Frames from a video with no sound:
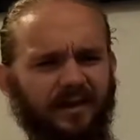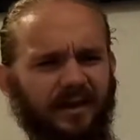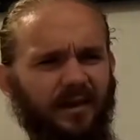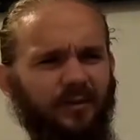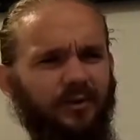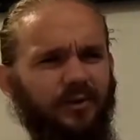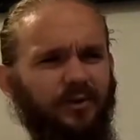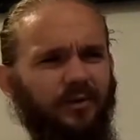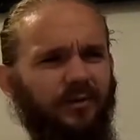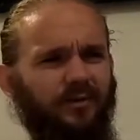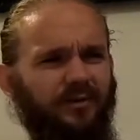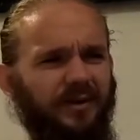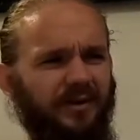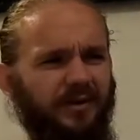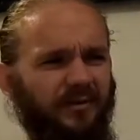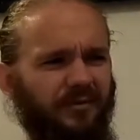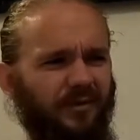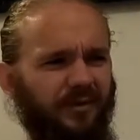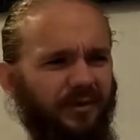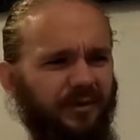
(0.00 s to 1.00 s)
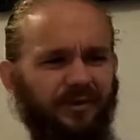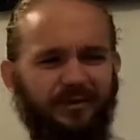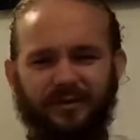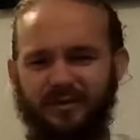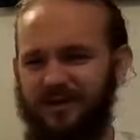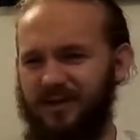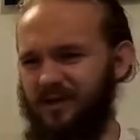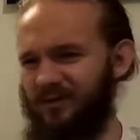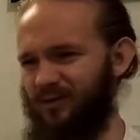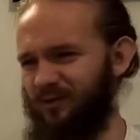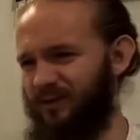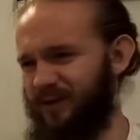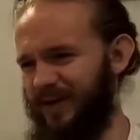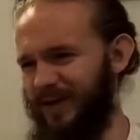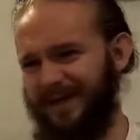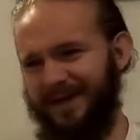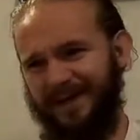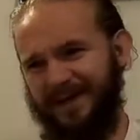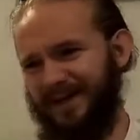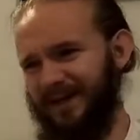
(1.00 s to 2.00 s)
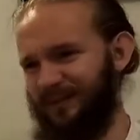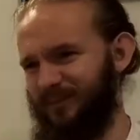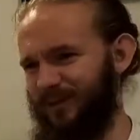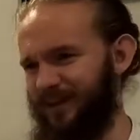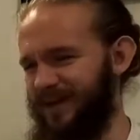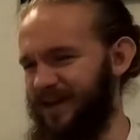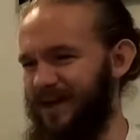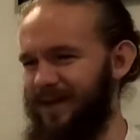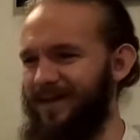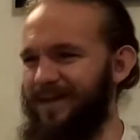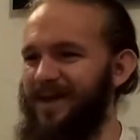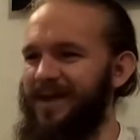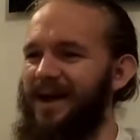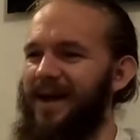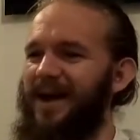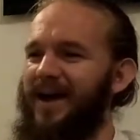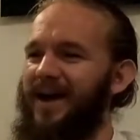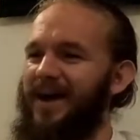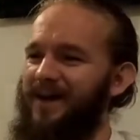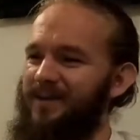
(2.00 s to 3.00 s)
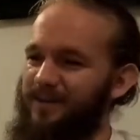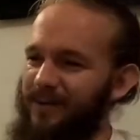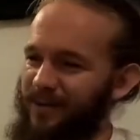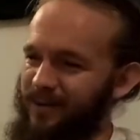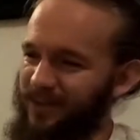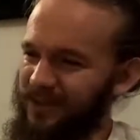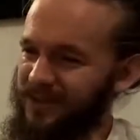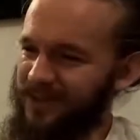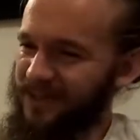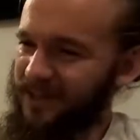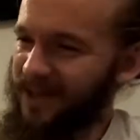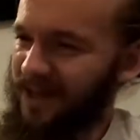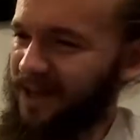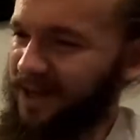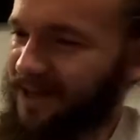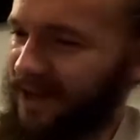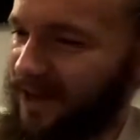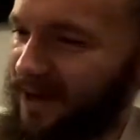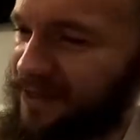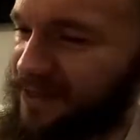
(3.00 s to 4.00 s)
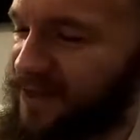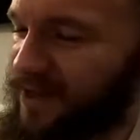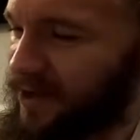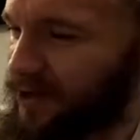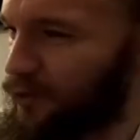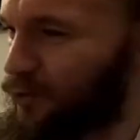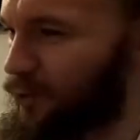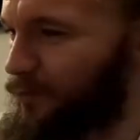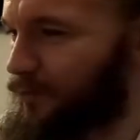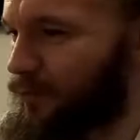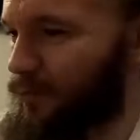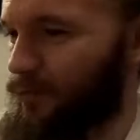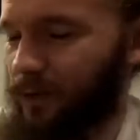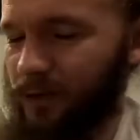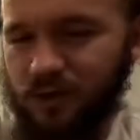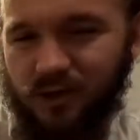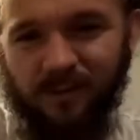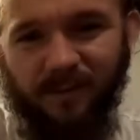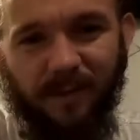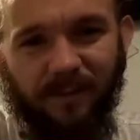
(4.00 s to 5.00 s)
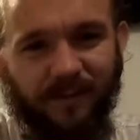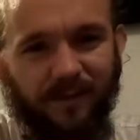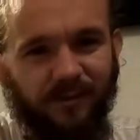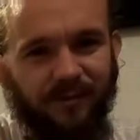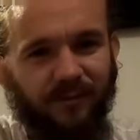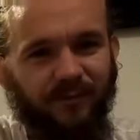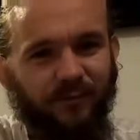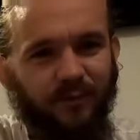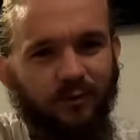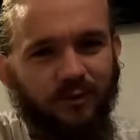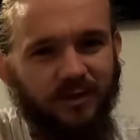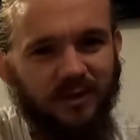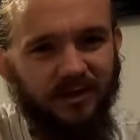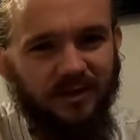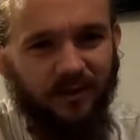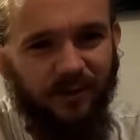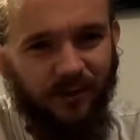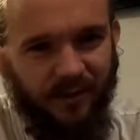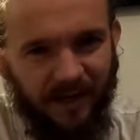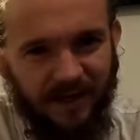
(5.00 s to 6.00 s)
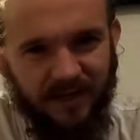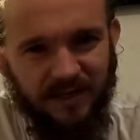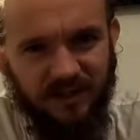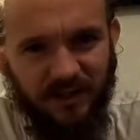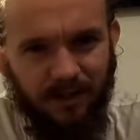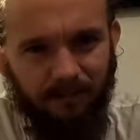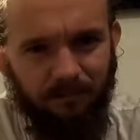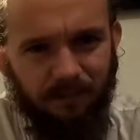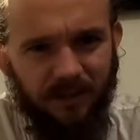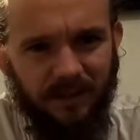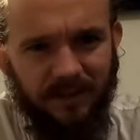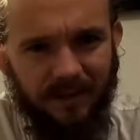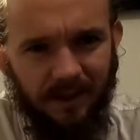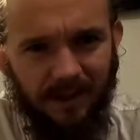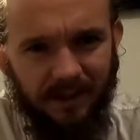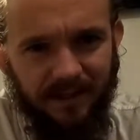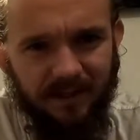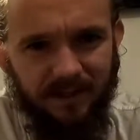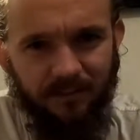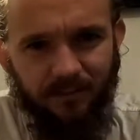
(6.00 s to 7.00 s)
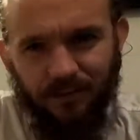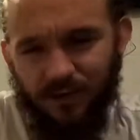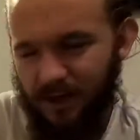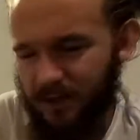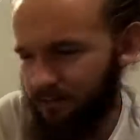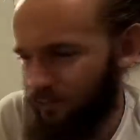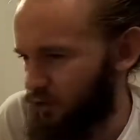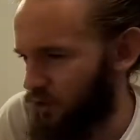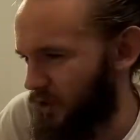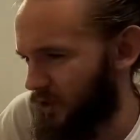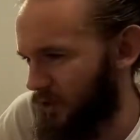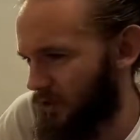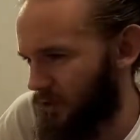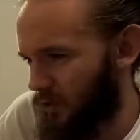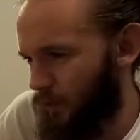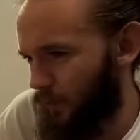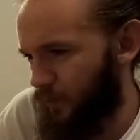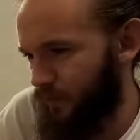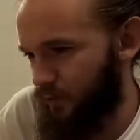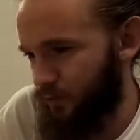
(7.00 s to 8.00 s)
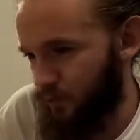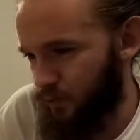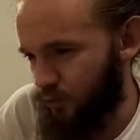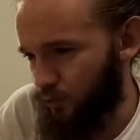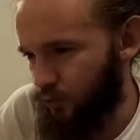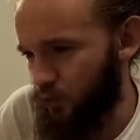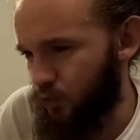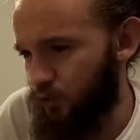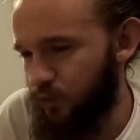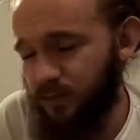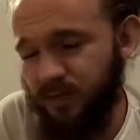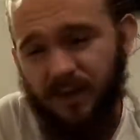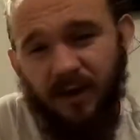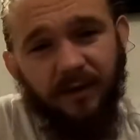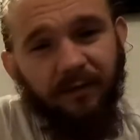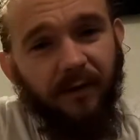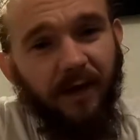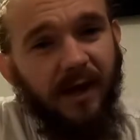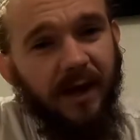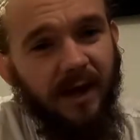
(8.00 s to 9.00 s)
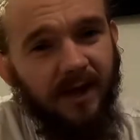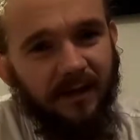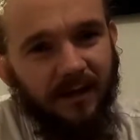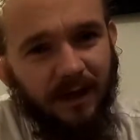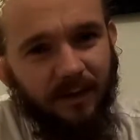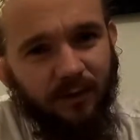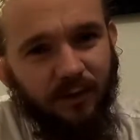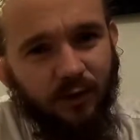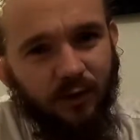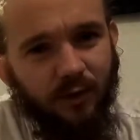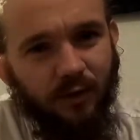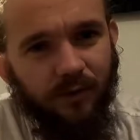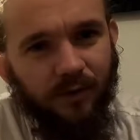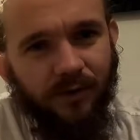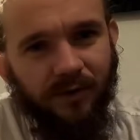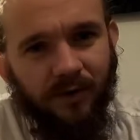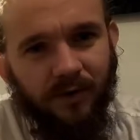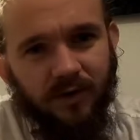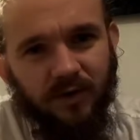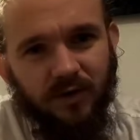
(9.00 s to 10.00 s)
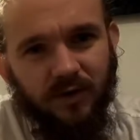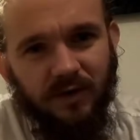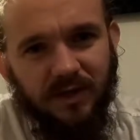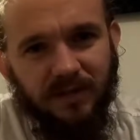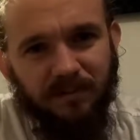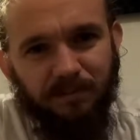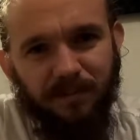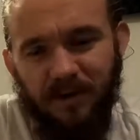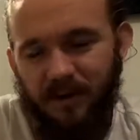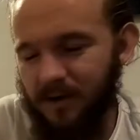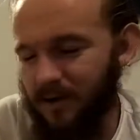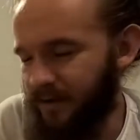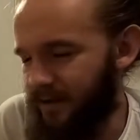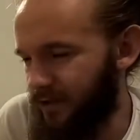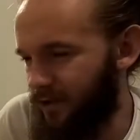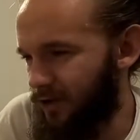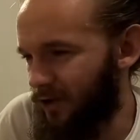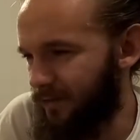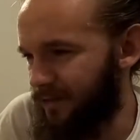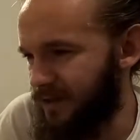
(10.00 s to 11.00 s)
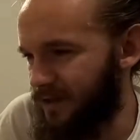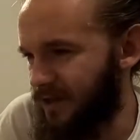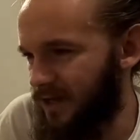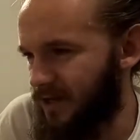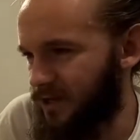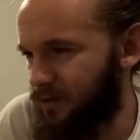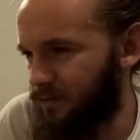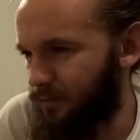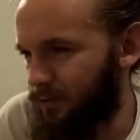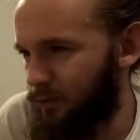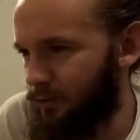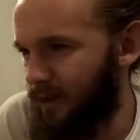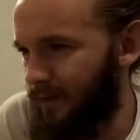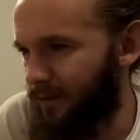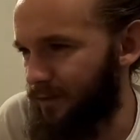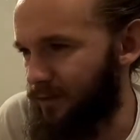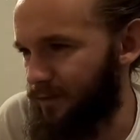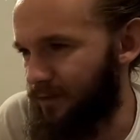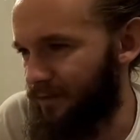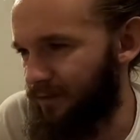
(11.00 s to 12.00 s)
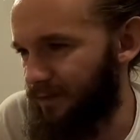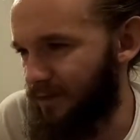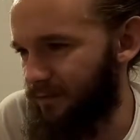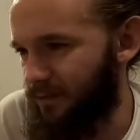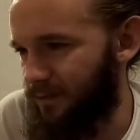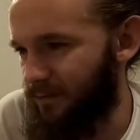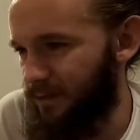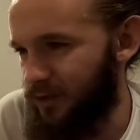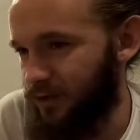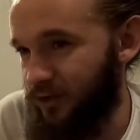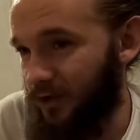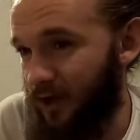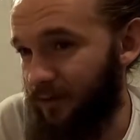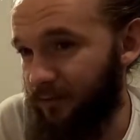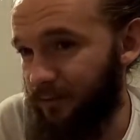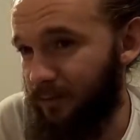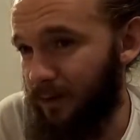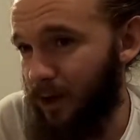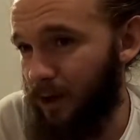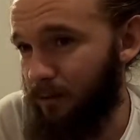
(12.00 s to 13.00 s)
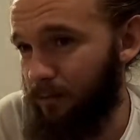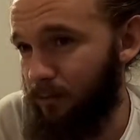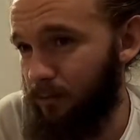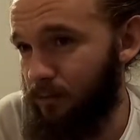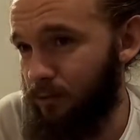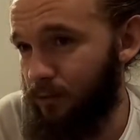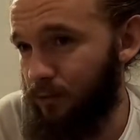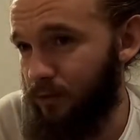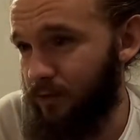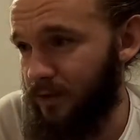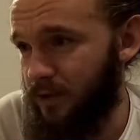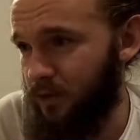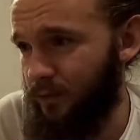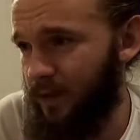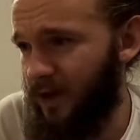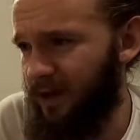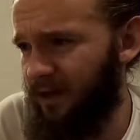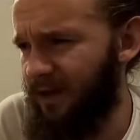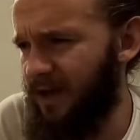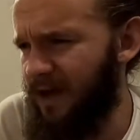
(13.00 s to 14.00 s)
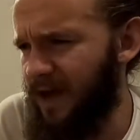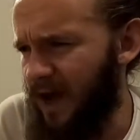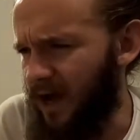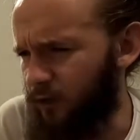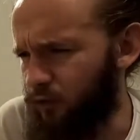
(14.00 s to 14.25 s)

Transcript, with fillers: That would have gone very wrong there if I said no way. But yeah, um, but once again, yeah, thank you for watching my beer reviews. Until the next time, please like, subscribe, share, all the usual YouTube stuff. Let me know your own thoughts on this beer in the comments section below. Let me know what your favourite beers are from Harpoon Brewery as well.